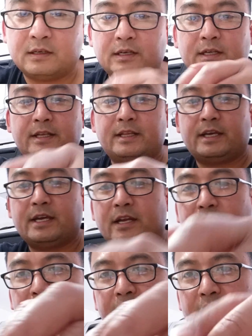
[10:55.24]
And then again,
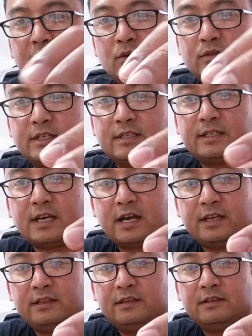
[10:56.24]
everything goes
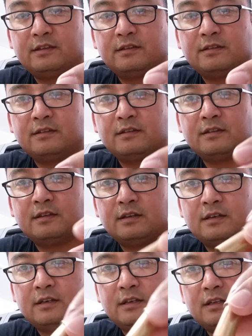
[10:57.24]
inside
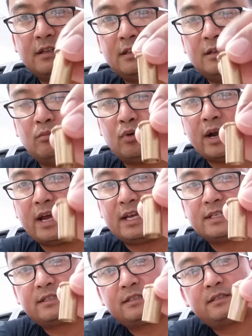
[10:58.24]
the
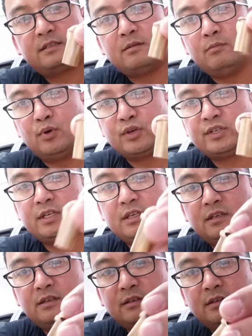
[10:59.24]
brass bushing.